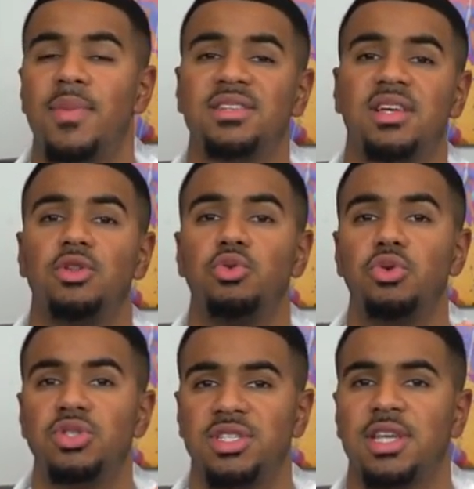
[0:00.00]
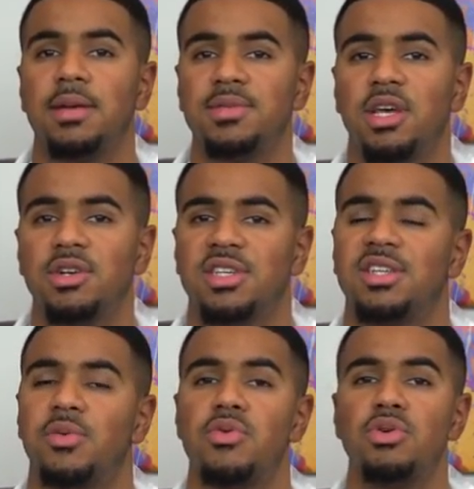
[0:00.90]
basically do use the same skill
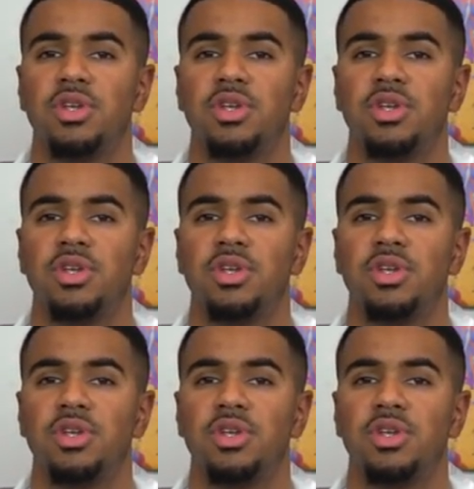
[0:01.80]
sets that we were